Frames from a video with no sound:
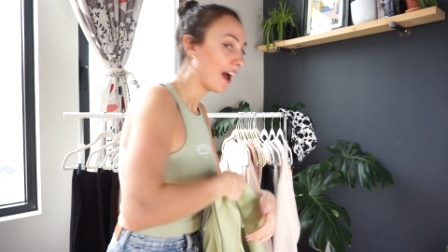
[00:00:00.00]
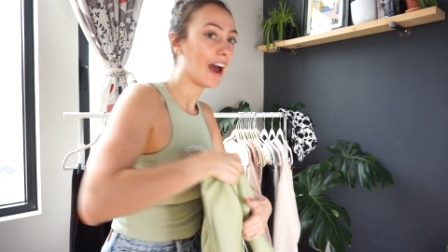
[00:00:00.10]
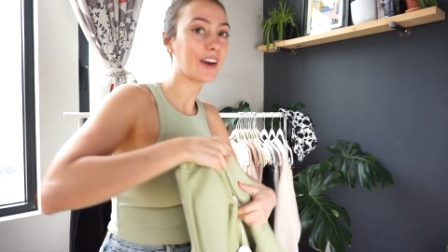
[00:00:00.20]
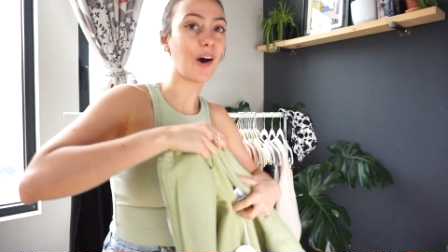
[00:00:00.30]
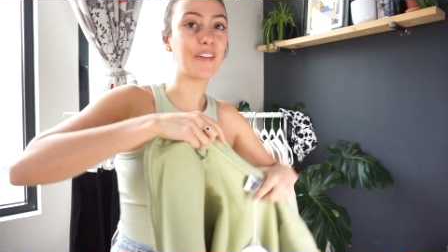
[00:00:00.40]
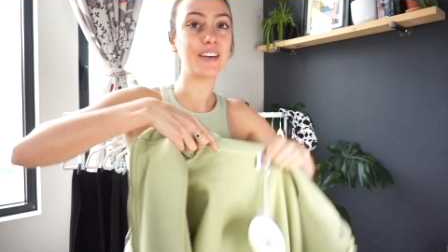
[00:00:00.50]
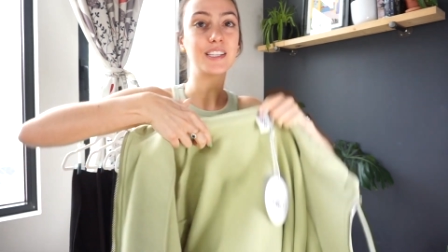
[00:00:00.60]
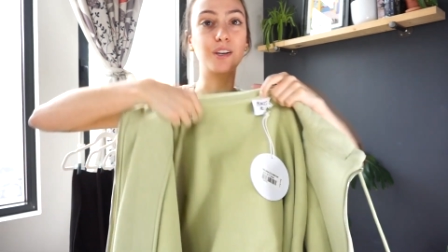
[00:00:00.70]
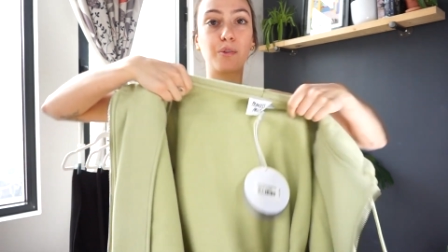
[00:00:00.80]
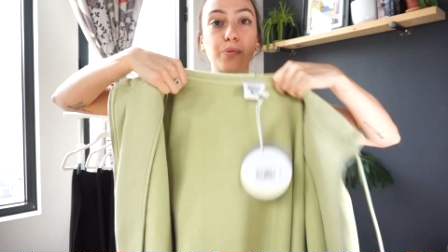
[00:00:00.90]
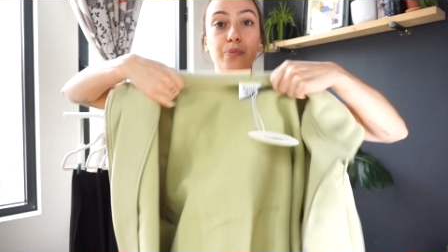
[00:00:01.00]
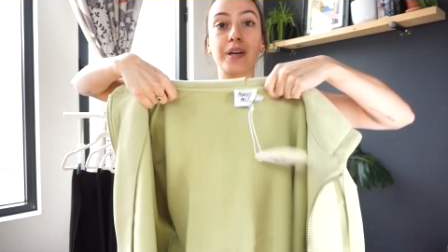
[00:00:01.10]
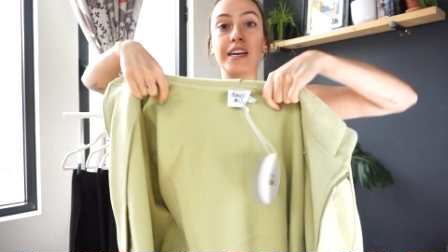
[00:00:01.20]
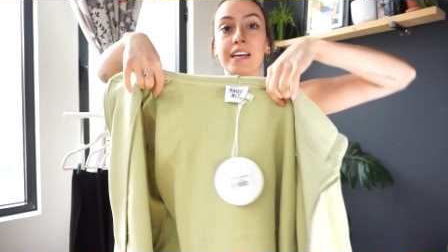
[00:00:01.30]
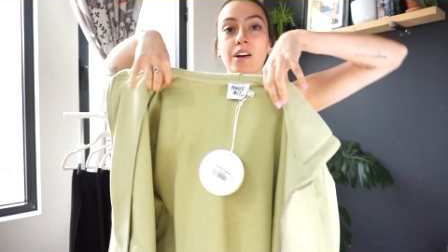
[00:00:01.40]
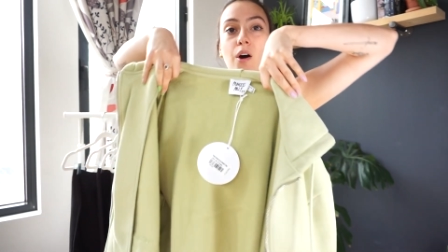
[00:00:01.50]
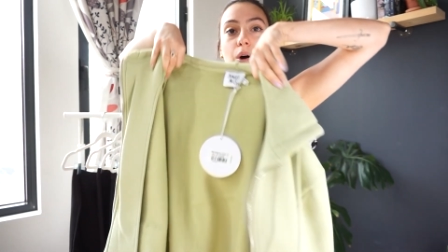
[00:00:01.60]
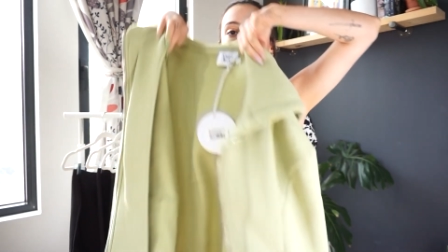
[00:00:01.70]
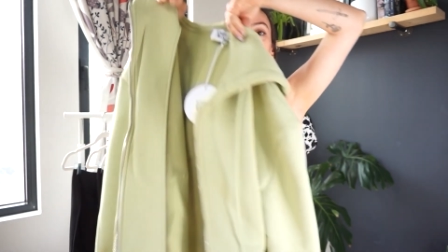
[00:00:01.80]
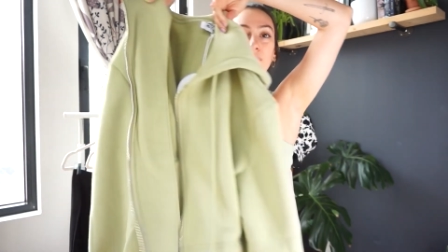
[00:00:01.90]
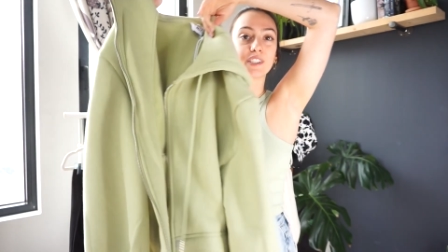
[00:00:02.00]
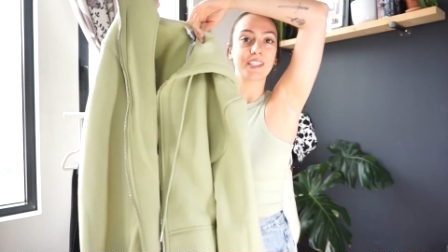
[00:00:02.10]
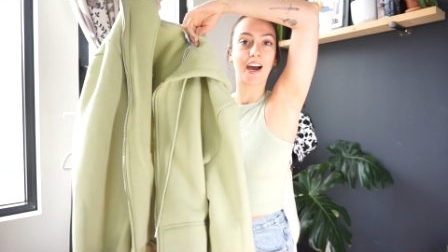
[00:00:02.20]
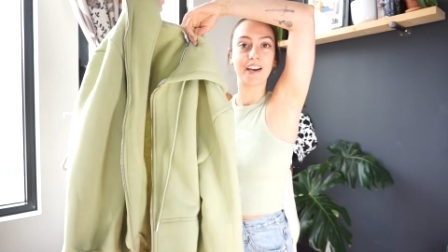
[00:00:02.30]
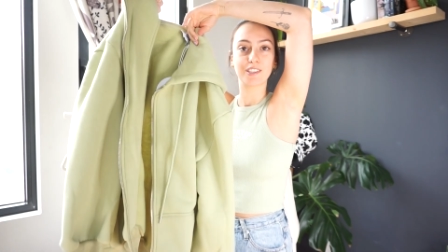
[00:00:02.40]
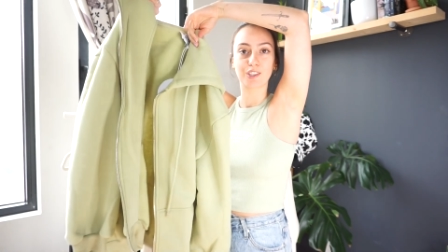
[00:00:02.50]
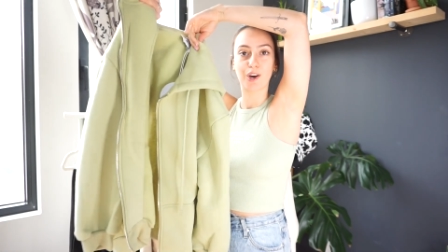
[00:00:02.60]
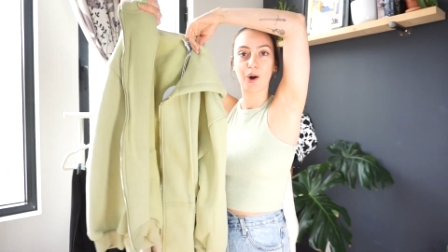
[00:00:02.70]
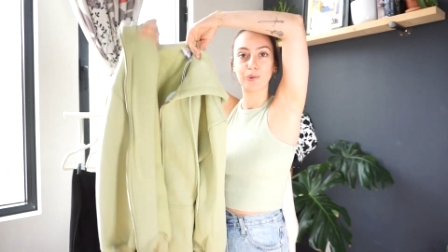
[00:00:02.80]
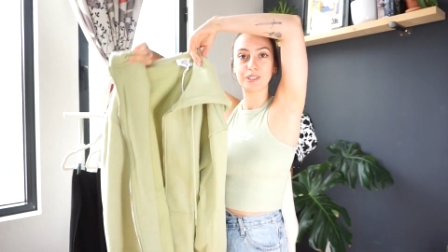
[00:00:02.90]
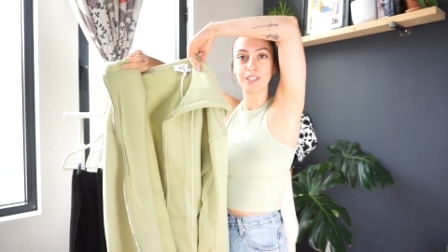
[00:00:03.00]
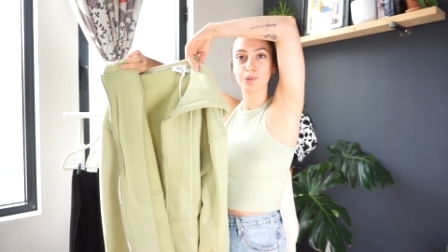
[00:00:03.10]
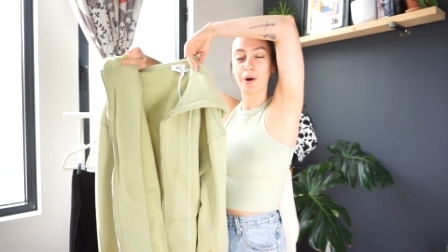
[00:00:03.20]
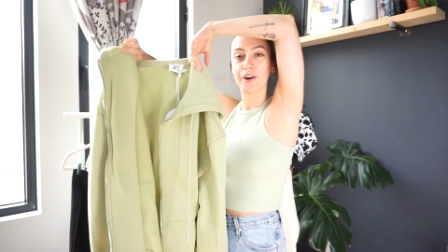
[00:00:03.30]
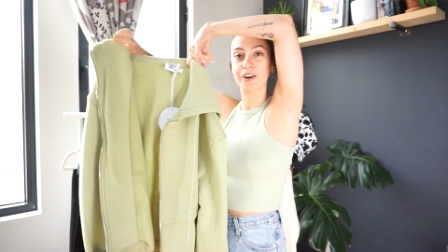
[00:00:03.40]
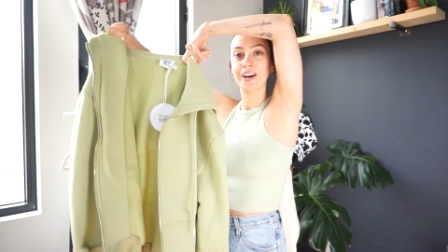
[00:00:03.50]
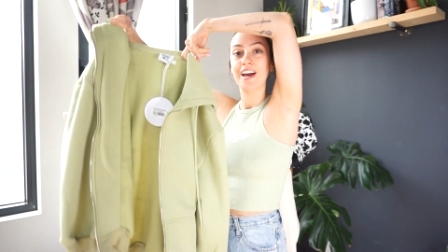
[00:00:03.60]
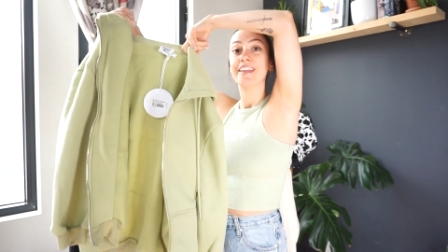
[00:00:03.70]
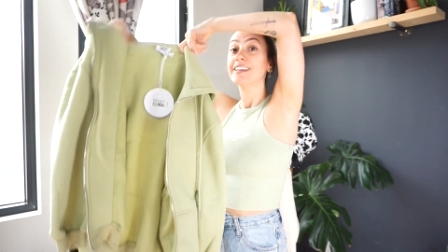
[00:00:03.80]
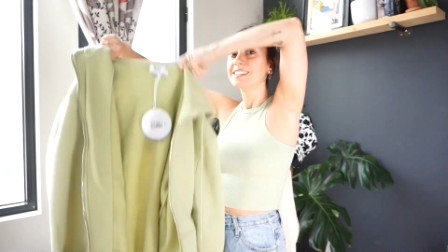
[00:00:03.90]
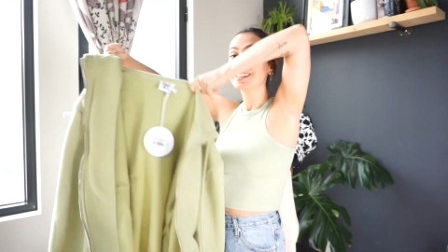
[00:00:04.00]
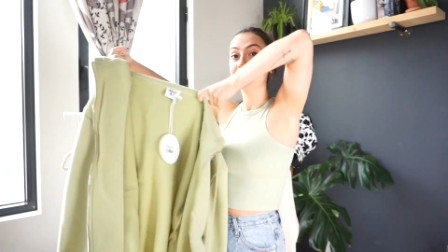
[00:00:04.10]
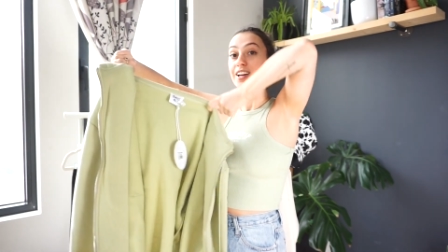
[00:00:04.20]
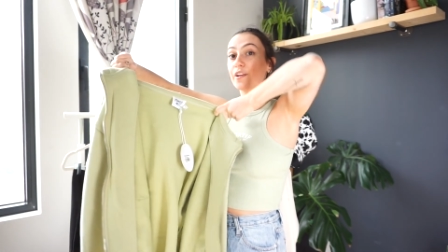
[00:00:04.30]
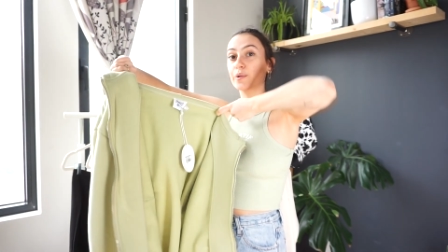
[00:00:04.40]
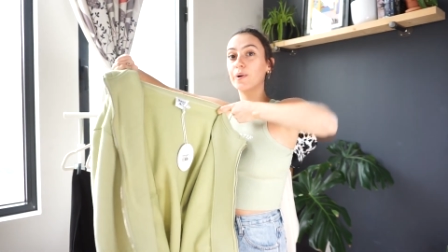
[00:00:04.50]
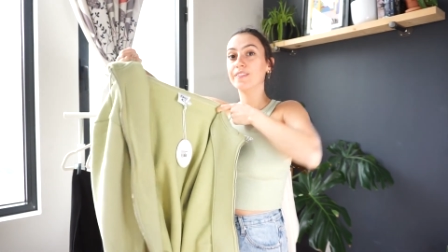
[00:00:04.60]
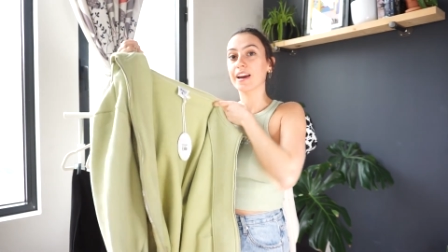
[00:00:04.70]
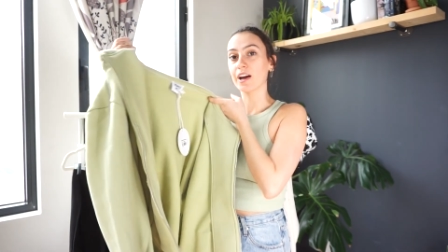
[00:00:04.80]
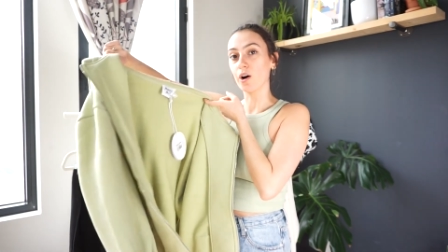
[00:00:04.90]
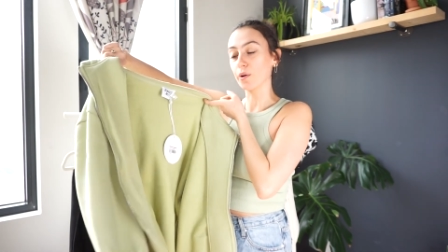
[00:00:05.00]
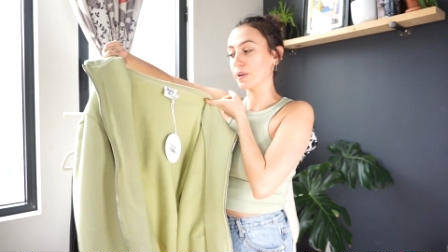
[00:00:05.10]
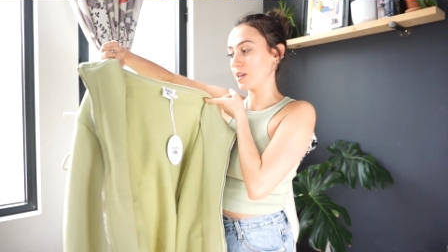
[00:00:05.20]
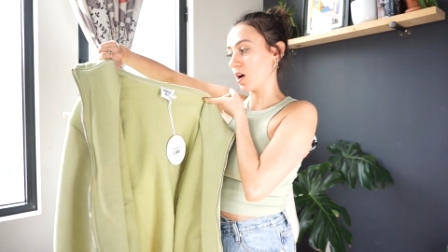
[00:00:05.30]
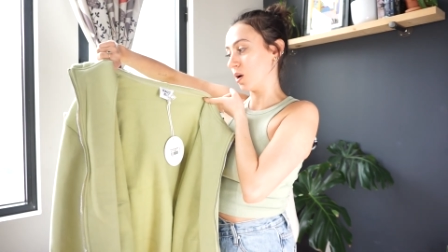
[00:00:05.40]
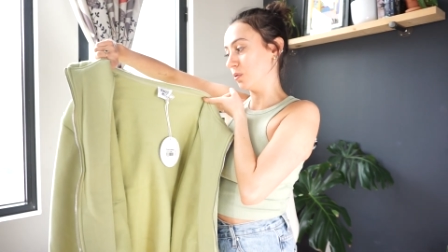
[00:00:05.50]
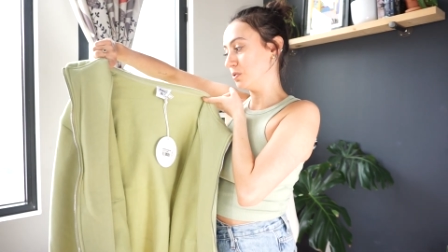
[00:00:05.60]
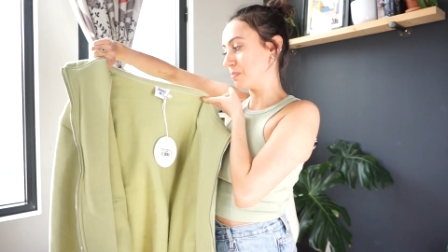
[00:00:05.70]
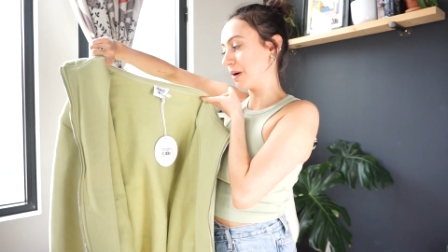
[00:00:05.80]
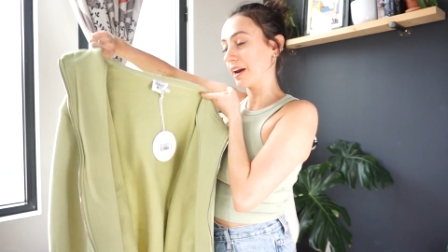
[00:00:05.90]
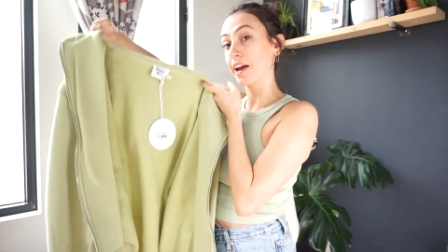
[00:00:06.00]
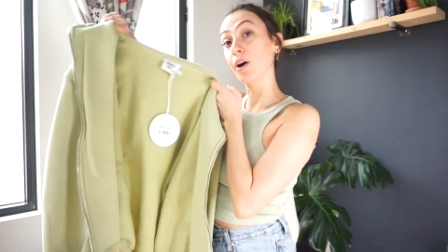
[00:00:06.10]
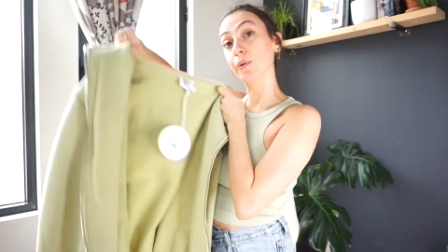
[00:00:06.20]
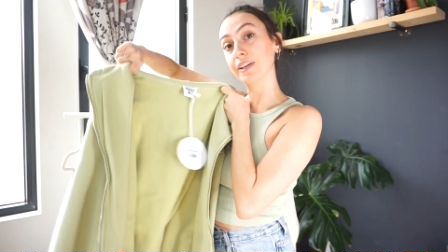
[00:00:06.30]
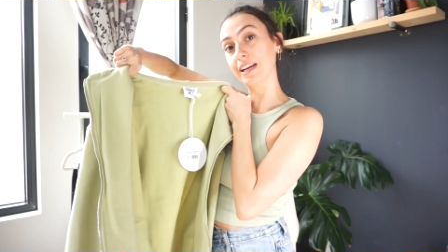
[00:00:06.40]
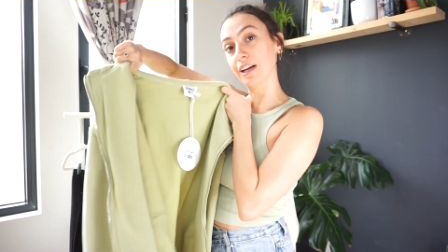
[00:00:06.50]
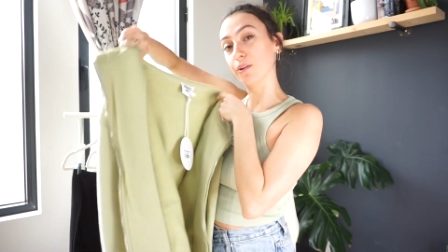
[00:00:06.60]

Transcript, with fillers: I got this green oversized cozy sweater. This is another one that I already owned, but I owned it in